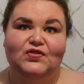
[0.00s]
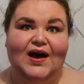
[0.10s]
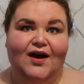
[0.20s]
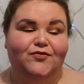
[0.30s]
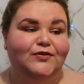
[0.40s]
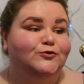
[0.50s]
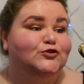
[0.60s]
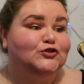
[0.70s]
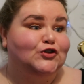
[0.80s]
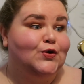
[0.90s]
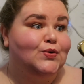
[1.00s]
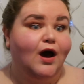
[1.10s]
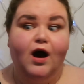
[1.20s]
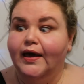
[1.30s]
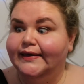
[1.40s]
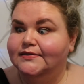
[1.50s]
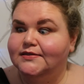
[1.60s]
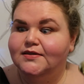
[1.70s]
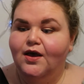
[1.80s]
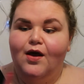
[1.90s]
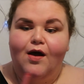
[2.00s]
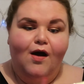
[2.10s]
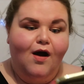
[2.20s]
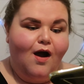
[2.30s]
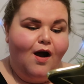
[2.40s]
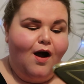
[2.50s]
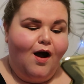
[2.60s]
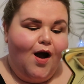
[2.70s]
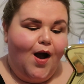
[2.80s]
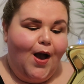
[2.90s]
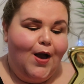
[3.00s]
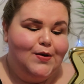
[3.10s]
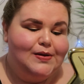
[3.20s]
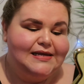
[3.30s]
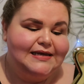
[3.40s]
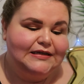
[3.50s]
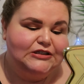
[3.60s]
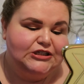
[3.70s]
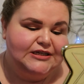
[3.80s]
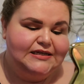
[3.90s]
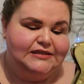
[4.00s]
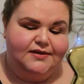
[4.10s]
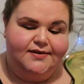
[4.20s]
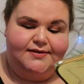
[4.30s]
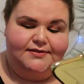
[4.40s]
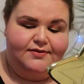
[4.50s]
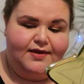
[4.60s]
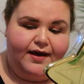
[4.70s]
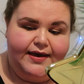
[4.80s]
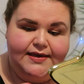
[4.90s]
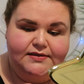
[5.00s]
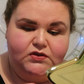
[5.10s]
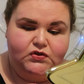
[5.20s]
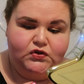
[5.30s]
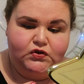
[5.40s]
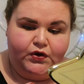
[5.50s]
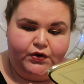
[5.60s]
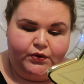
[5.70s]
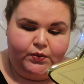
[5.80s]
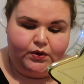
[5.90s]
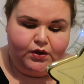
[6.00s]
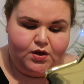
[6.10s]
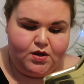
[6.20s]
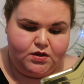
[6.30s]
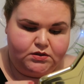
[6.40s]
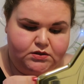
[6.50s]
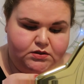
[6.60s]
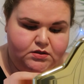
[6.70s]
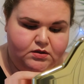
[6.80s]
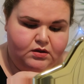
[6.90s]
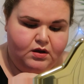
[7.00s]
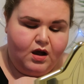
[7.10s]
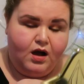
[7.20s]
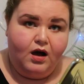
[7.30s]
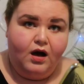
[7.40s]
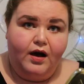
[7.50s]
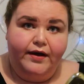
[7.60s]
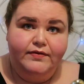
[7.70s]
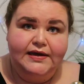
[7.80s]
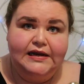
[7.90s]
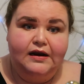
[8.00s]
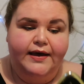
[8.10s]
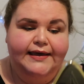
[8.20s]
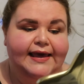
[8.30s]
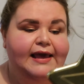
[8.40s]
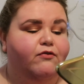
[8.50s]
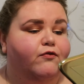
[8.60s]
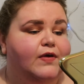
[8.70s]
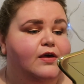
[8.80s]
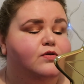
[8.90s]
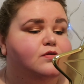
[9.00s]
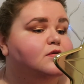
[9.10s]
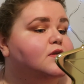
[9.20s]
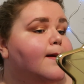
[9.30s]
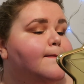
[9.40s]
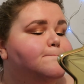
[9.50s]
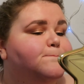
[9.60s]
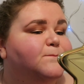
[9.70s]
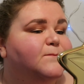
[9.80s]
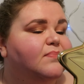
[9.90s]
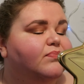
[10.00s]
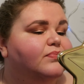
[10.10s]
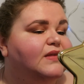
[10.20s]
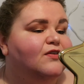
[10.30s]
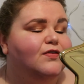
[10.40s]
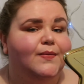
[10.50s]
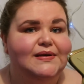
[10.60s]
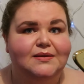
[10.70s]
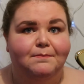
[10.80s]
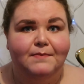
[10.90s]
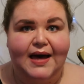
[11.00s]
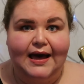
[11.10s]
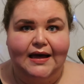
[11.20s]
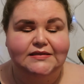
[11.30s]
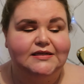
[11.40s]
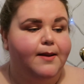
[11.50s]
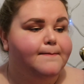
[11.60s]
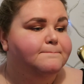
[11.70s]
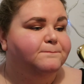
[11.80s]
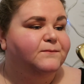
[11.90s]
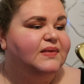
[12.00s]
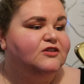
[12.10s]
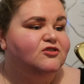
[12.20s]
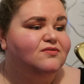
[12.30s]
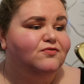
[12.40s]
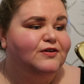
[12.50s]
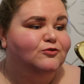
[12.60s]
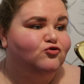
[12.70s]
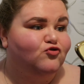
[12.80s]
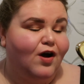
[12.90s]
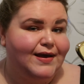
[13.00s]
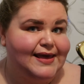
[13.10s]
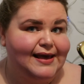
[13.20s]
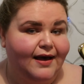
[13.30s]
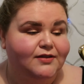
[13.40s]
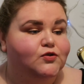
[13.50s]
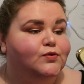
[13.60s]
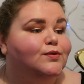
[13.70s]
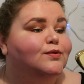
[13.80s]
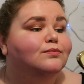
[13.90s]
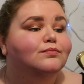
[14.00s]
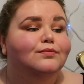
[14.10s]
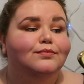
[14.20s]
That feels so nice. Holy Jesus, that is so good. I really like it. It feels, even though it's a matte, it doesn't feel drying at all.